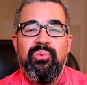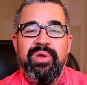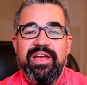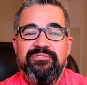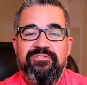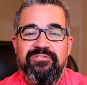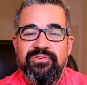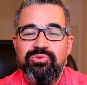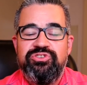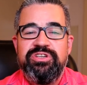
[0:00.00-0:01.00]
We have
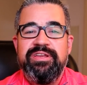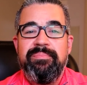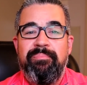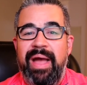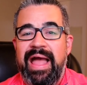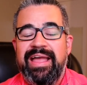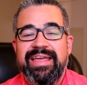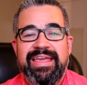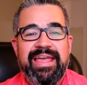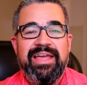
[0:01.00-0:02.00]
Fucci back
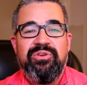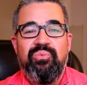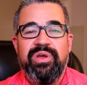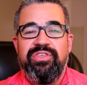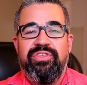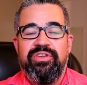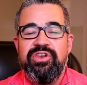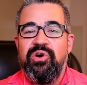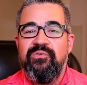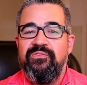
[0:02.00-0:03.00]
again with the
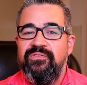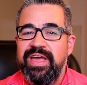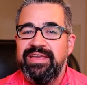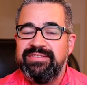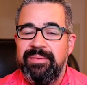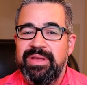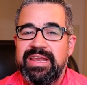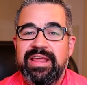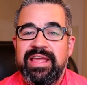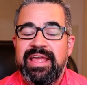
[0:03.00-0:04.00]
no face. I
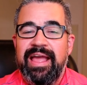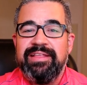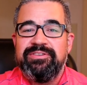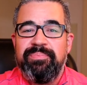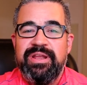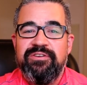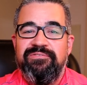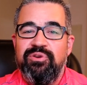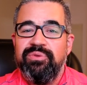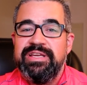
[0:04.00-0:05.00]
mean, it's been a
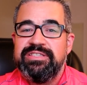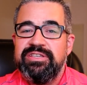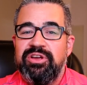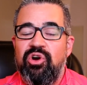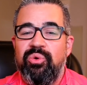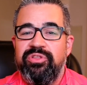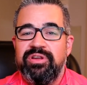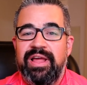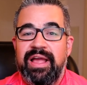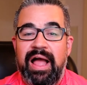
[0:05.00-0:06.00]
few releases ago where
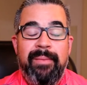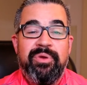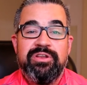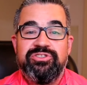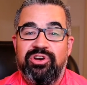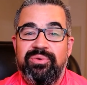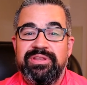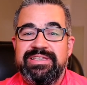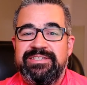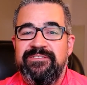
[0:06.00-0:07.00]
they're like, I'm going to start
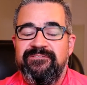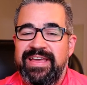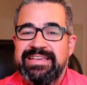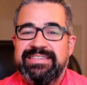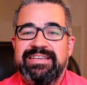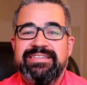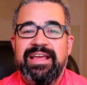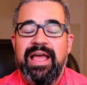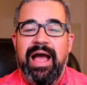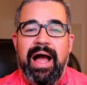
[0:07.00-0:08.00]
releasing faces.
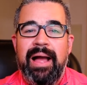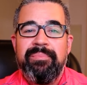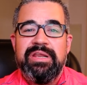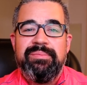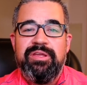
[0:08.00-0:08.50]
I'm going to